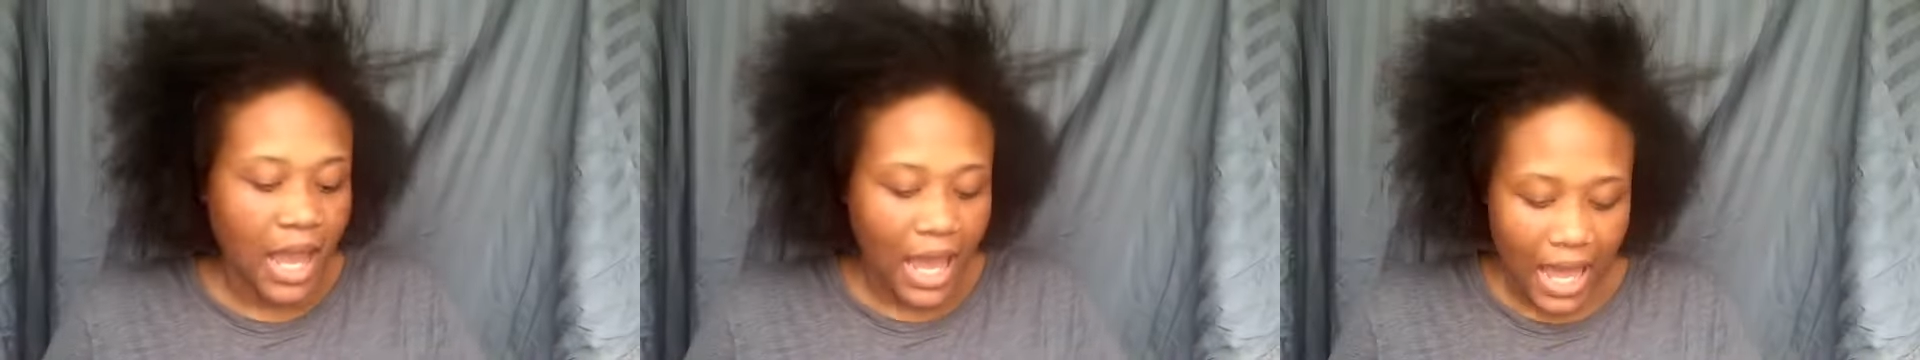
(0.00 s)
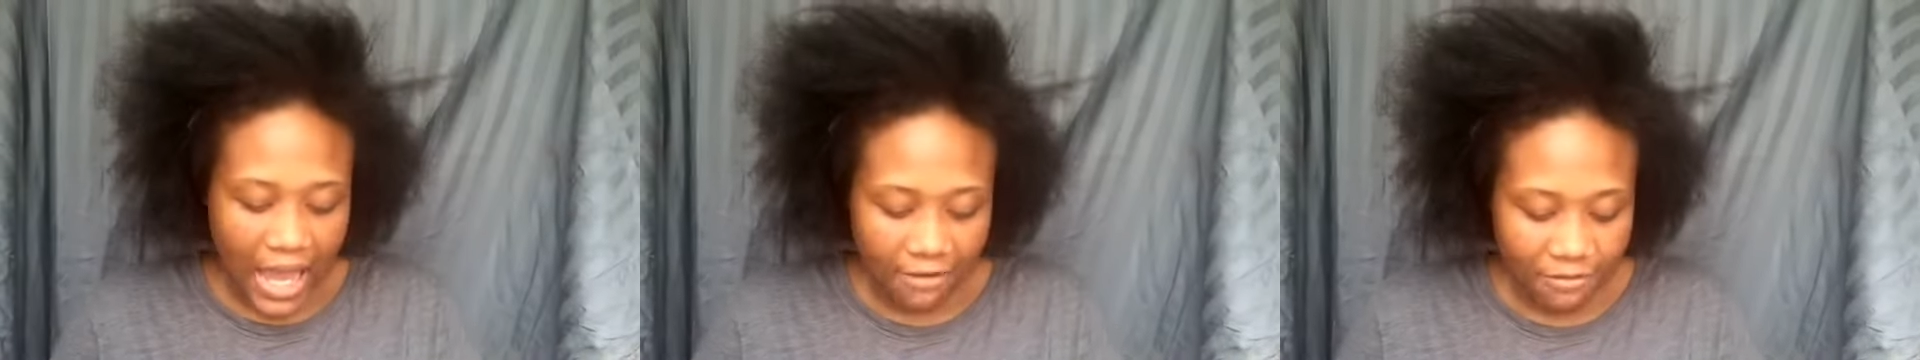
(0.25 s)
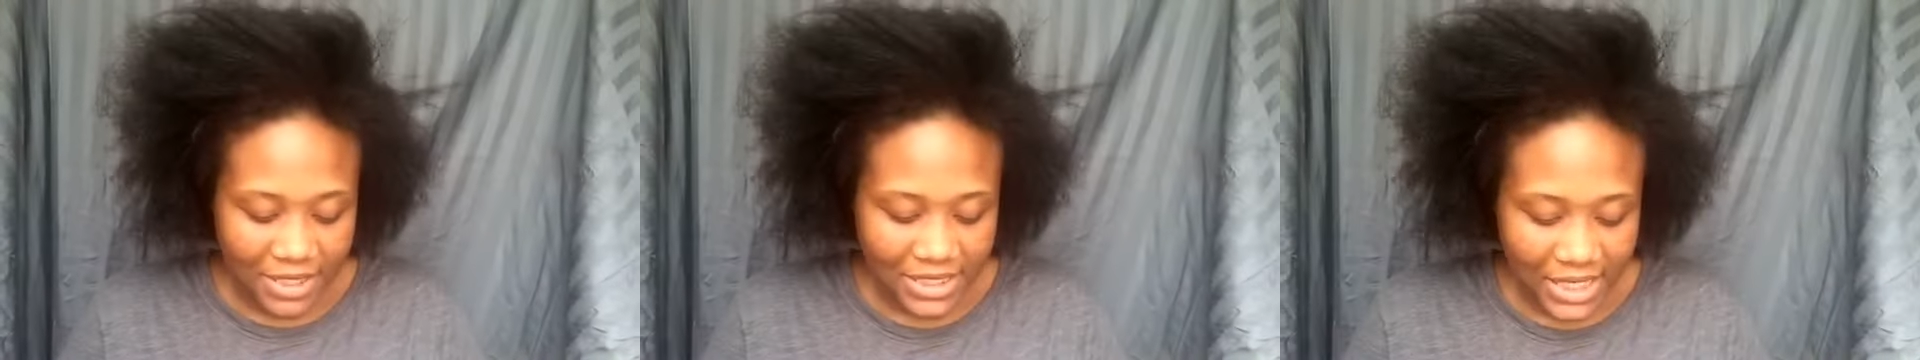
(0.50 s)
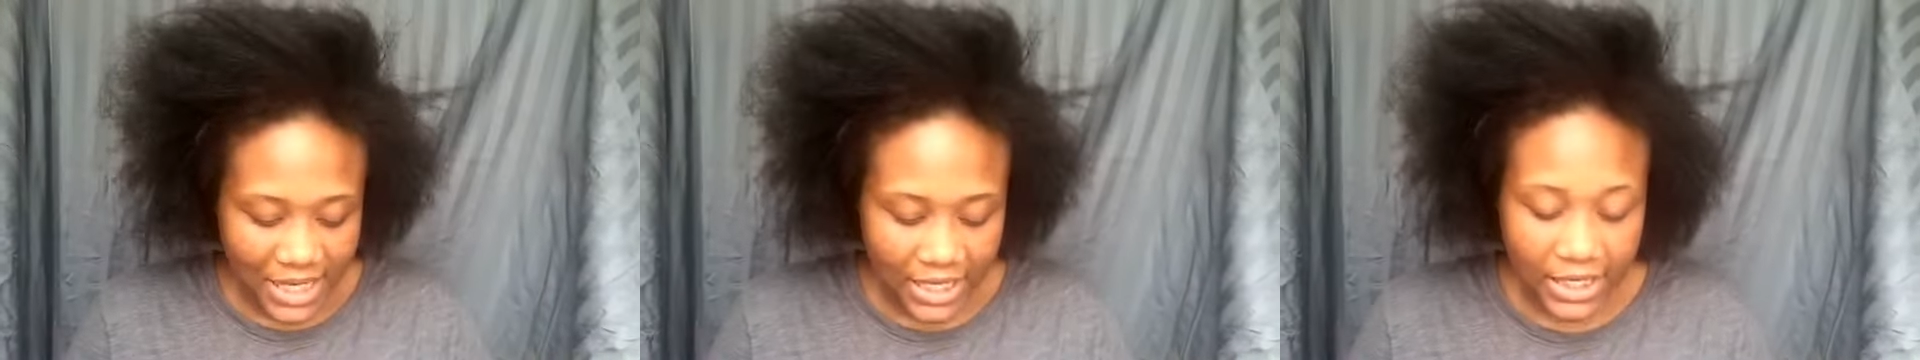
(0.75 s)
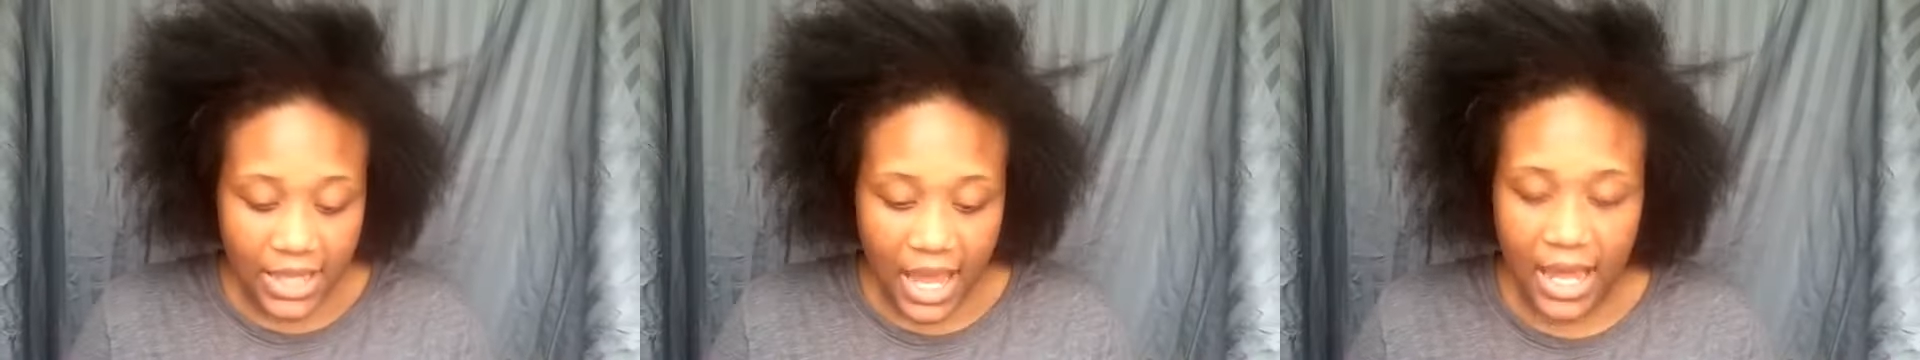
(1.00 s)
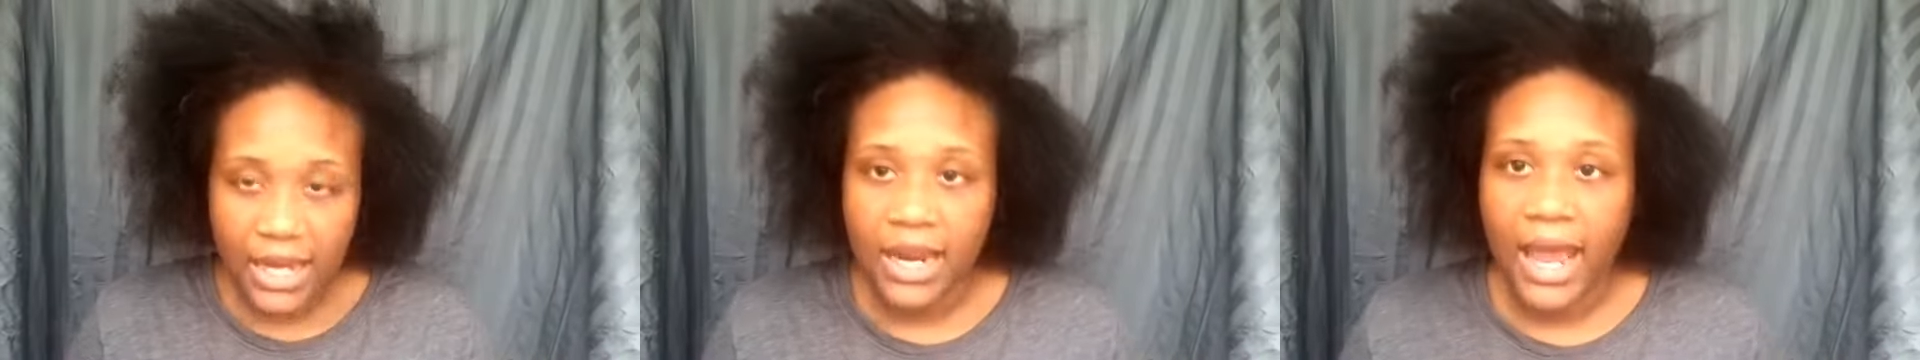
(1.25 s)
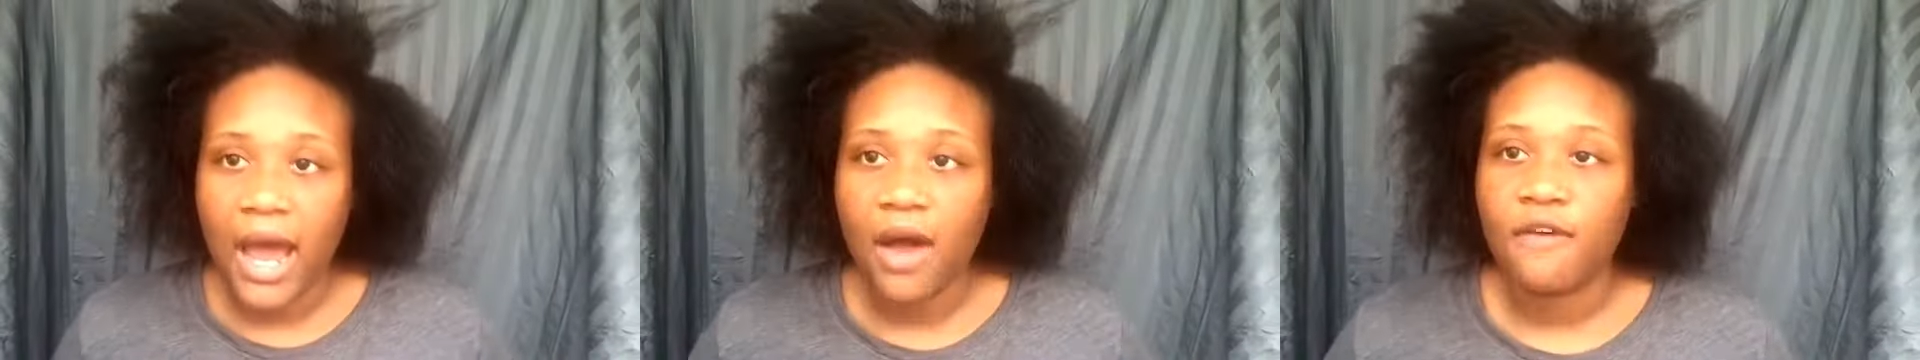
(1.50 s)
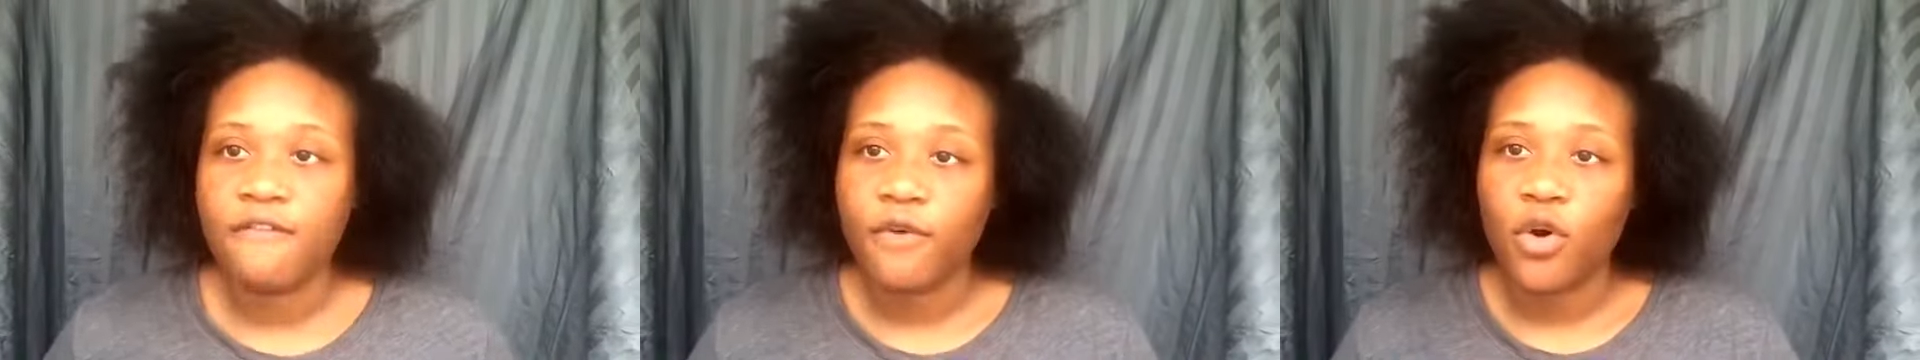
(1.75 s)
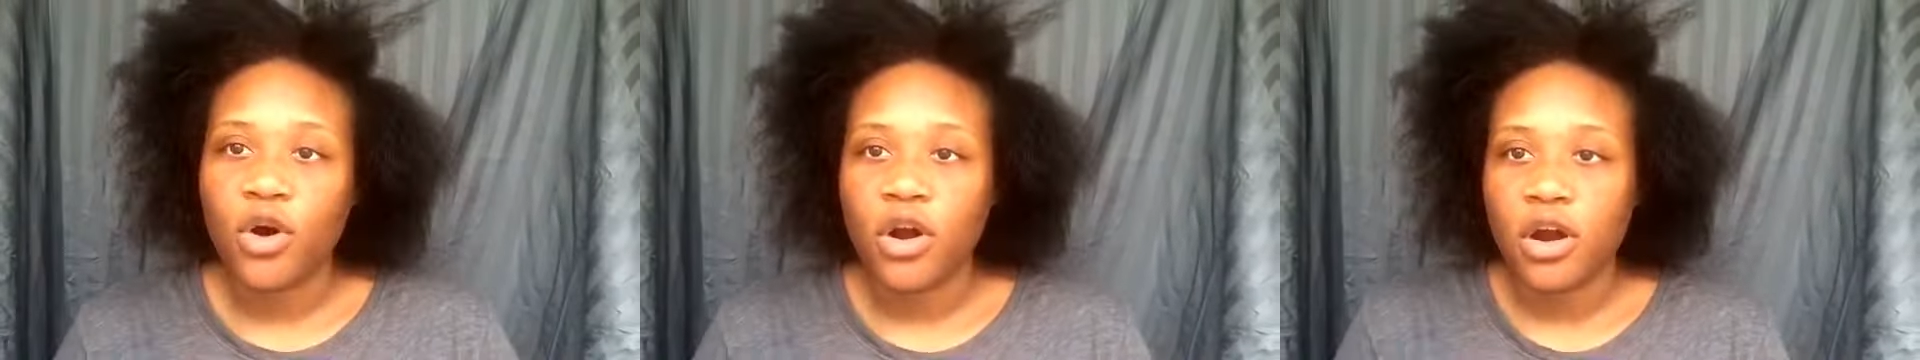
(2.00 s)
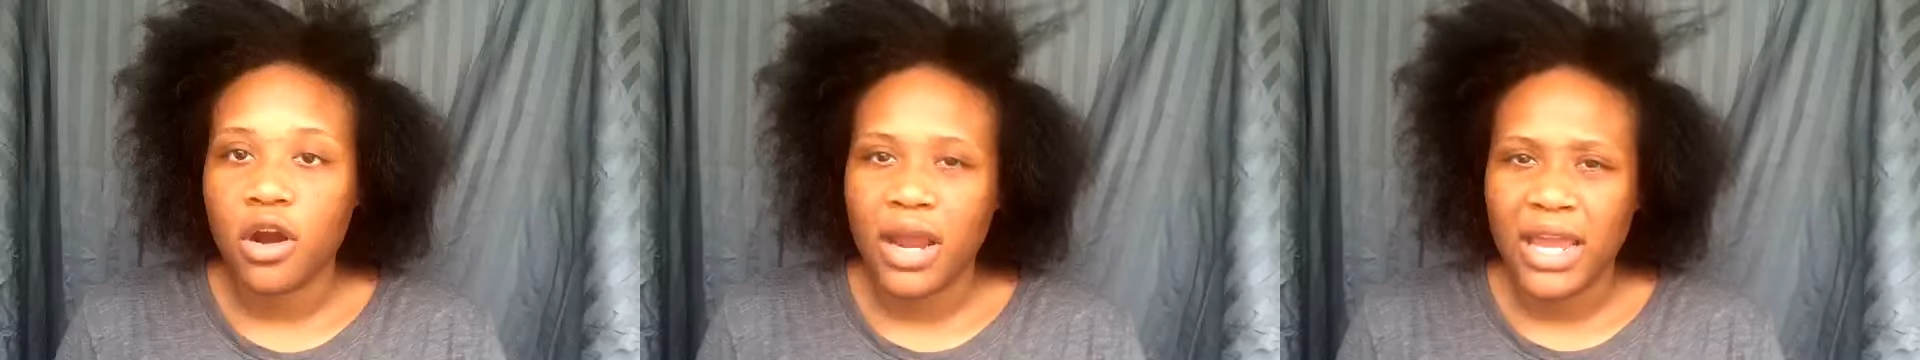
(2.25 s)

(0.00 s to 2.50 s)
I have been taking that now for